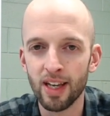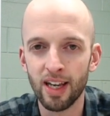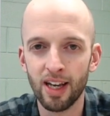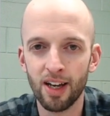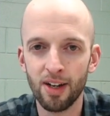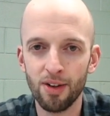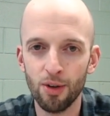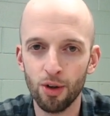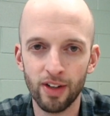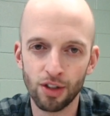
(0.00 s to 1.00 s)
and
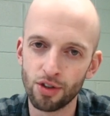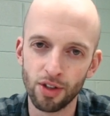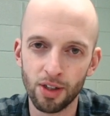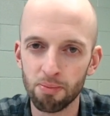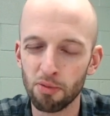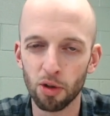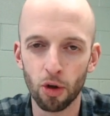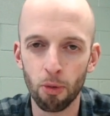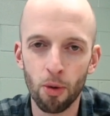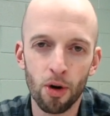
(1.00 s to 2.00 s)
eventually you'll
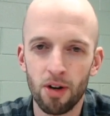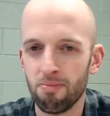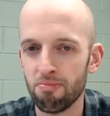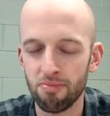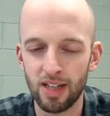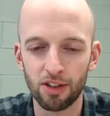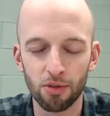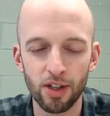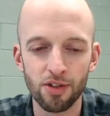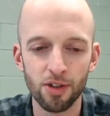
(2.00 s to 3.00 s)
learn more, and that's
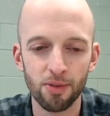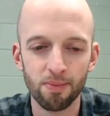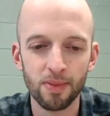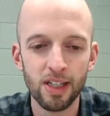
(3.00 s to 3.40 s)
great too.